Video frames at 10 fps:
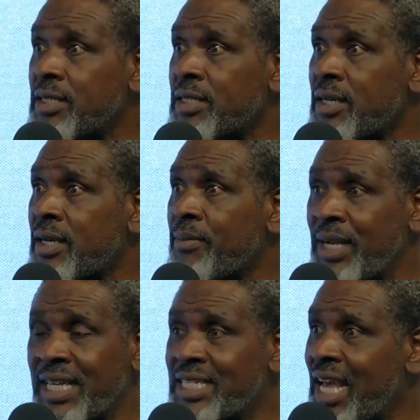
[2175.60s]
Malik
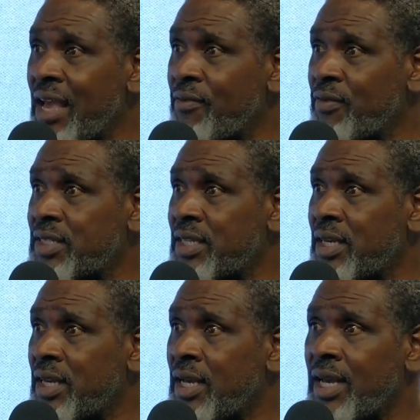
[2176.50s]
Malik Davis.
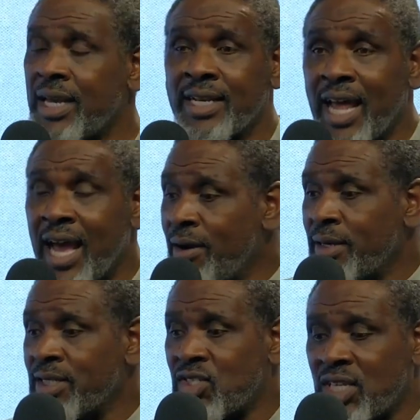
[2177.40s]
And now
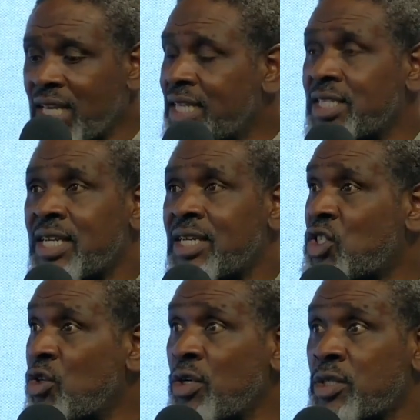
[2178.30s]
Zeke is an
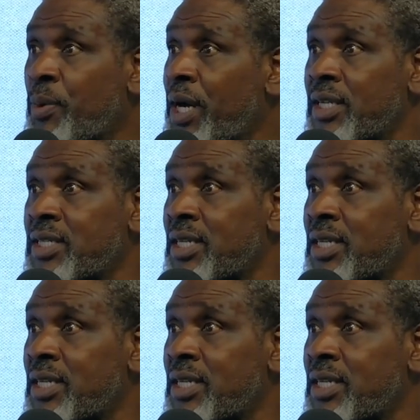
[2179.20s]
insurance policy.